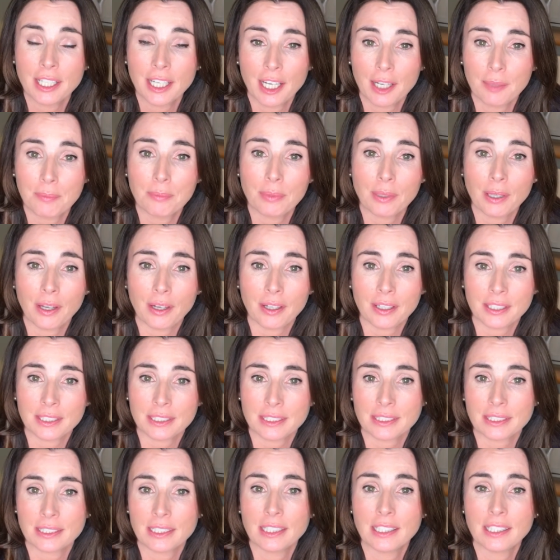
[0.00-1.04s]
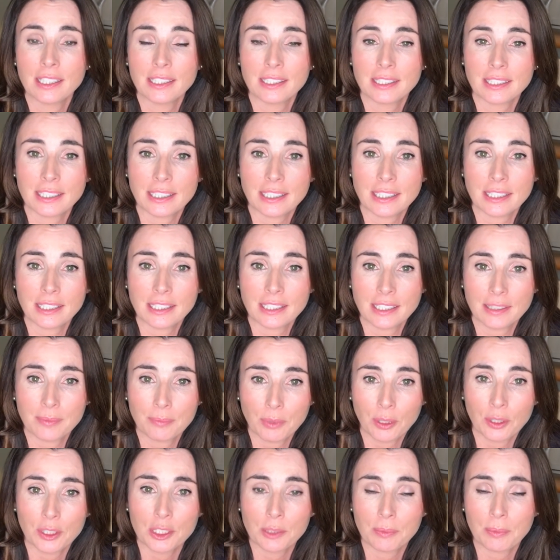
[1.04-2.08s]
and blocks the
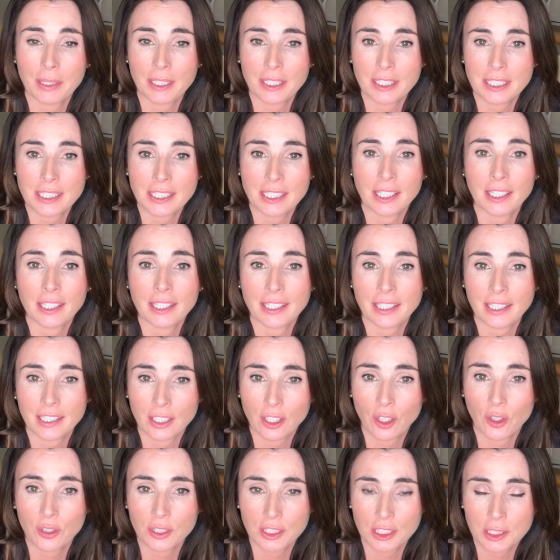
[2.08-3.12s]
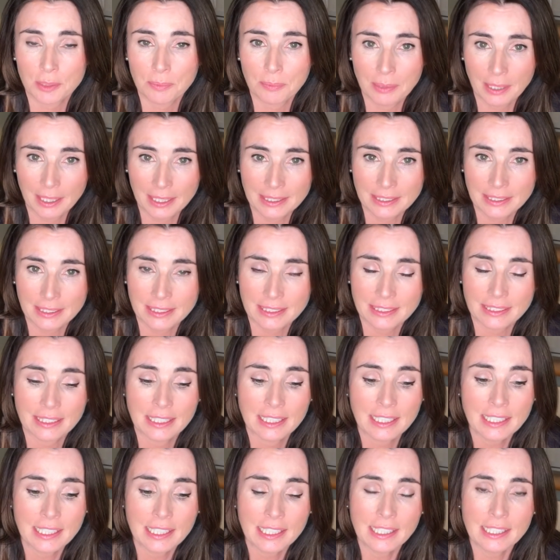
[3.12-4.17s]
blood supply to the eye and causes blindness.
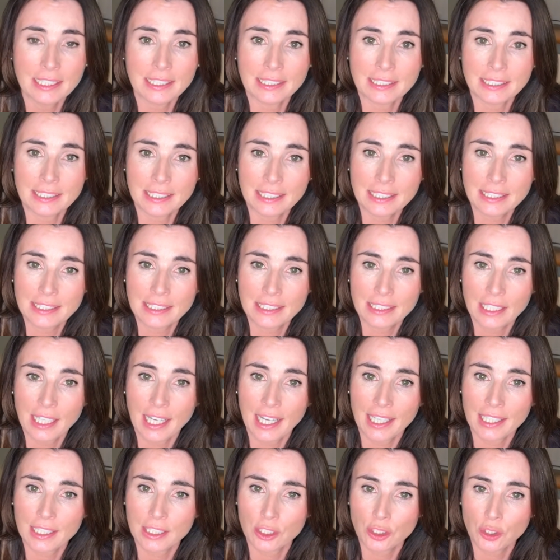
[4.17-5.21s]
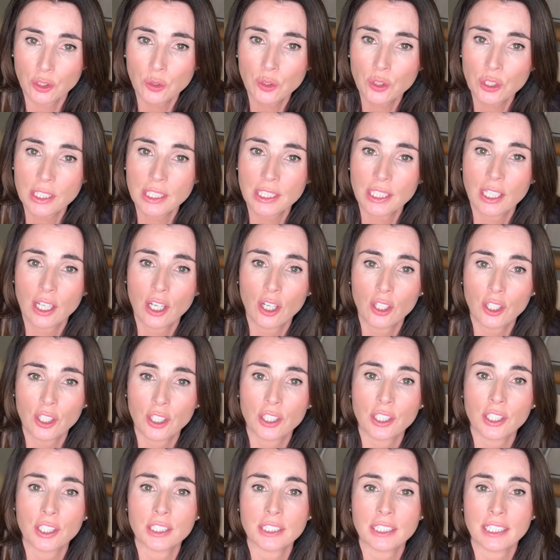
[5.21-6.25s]
This has usually
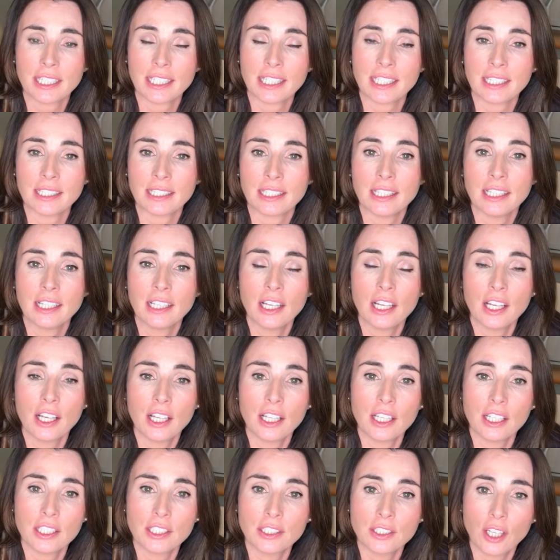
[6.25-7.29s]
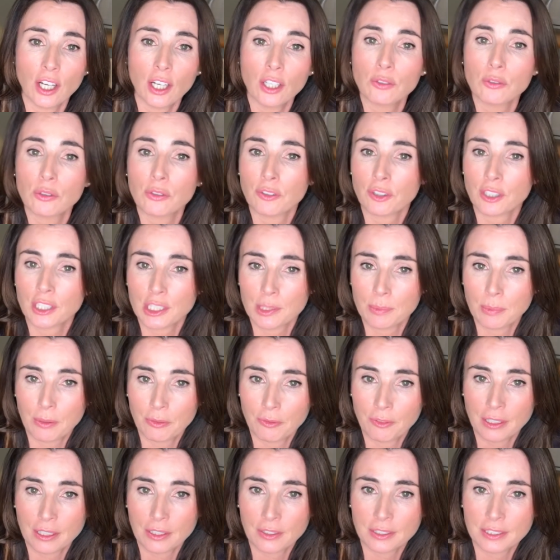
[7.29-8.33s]
occurred in non-reversible
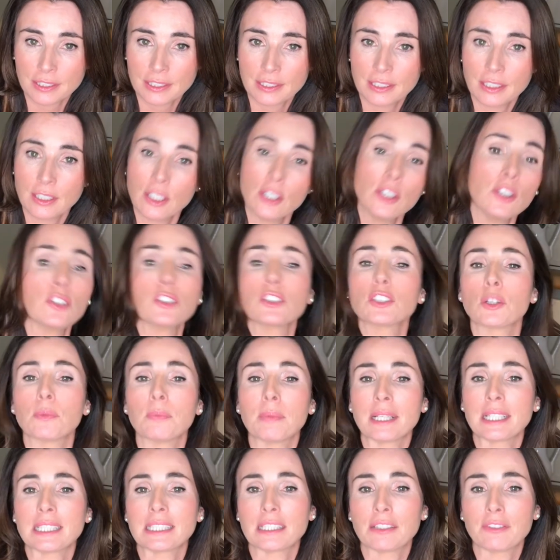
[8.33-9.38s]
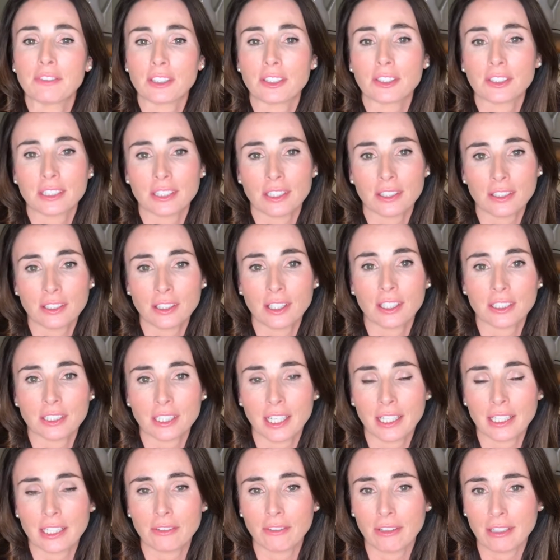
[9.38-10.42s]
fillers, so basically fillers that are not
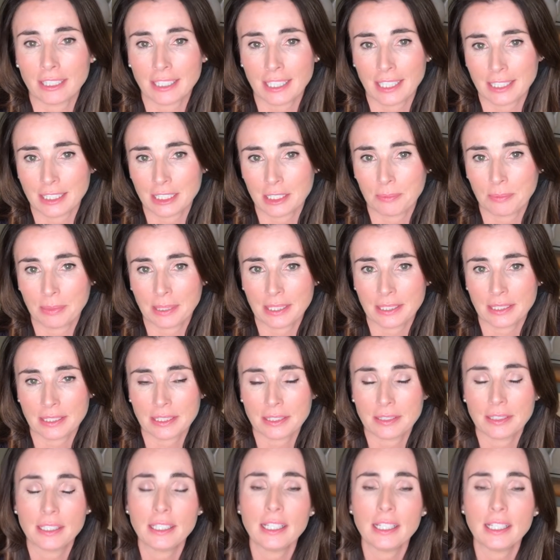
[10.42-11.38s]
hyaluronic acid based.